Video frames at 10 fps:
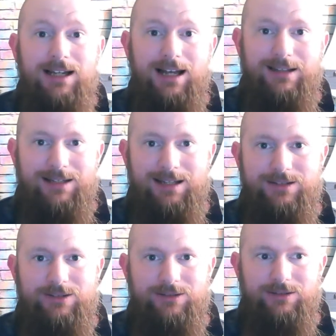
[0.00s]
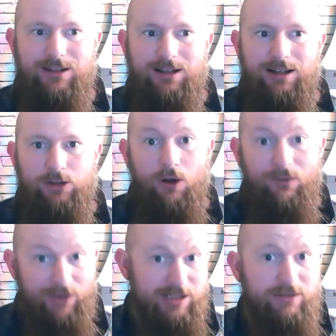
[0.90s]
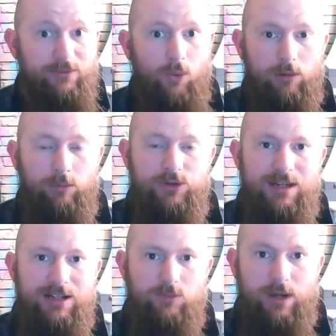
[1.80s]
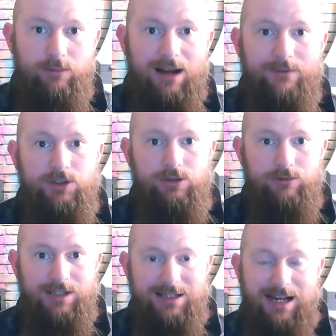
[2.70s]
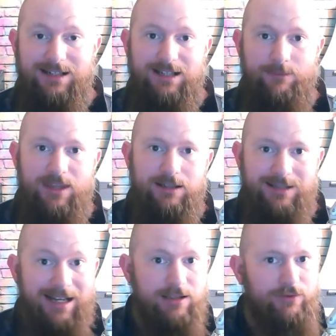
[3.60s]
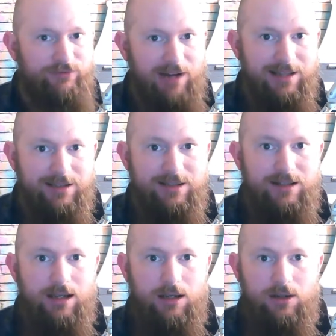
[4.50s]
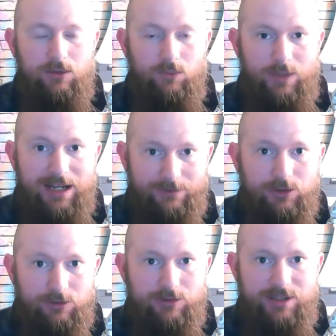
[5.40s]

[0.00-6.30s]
and that's an offensive war, which means we were having to do the exact same thing. To get to France, we have to do the